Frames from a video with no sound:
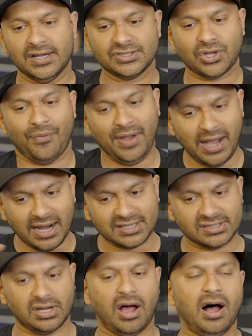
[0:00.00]
So we got to
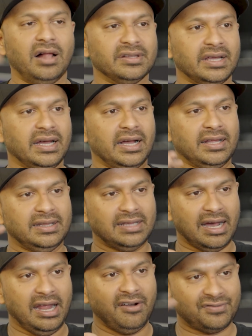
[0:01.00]
solve
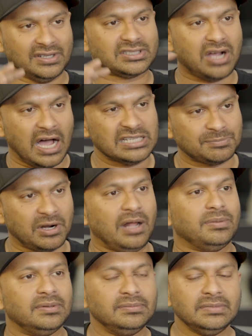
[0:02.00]
the inference cost
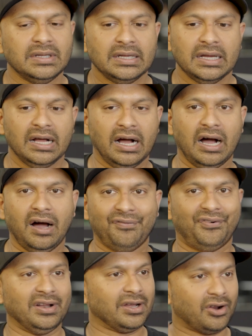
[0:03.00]
problem
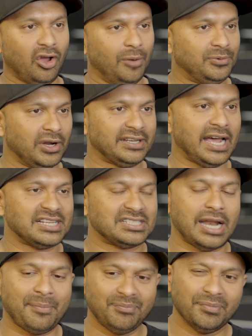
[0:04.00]
for the globe to attach.
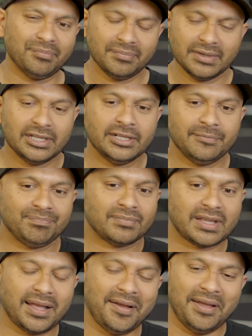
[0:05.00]
And I'm
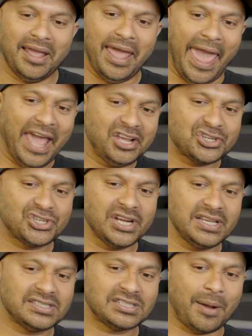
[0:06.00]

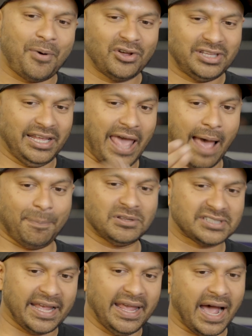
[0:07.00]
anxious about the
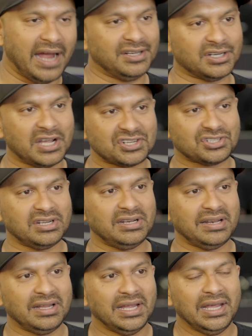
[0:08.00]
Apple's AI introduction,
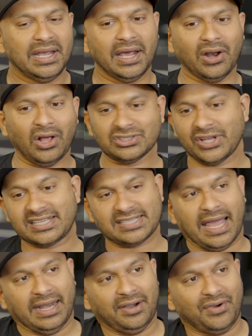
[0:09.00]
and also
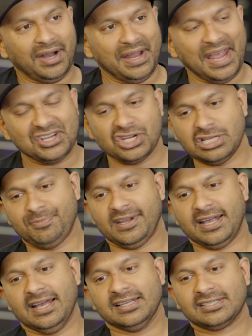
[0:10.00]
excited, right? Anxious
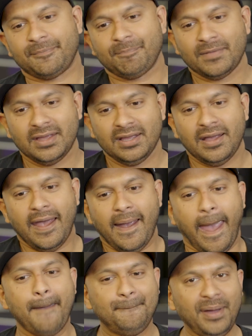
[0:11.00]
because
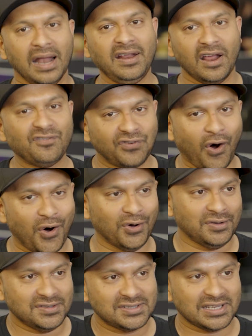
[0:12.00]
a billion
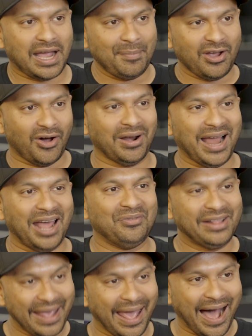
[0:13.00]
phones coming online
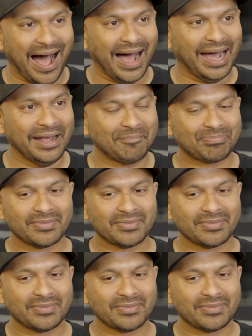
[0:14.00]
with AI,